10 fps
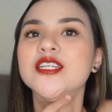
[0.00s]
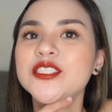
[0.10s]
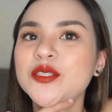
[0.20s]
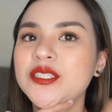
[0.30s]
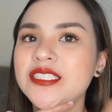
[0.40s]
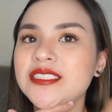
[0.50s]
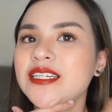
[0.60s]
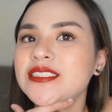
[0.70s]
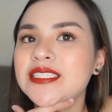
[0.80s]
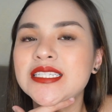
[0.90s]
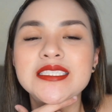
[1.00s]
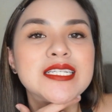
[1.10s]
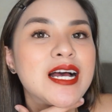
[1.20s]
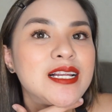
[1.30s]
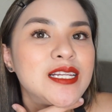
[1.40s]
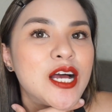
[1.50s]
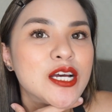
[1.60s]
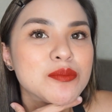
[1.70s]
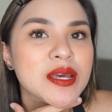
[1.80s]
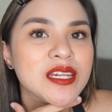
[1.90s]
So, this is Liezl
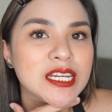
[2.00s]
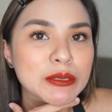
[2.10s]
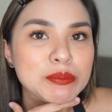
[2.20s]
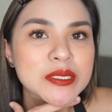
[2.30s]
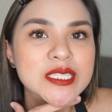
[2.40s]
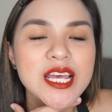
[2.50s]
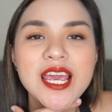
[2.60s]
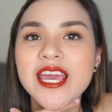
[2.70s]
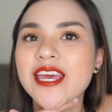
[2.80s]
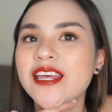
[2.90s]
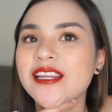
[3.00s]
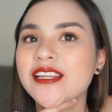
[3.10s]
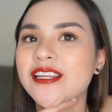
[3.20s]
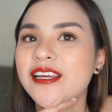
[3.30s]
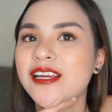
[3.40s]
on my lips and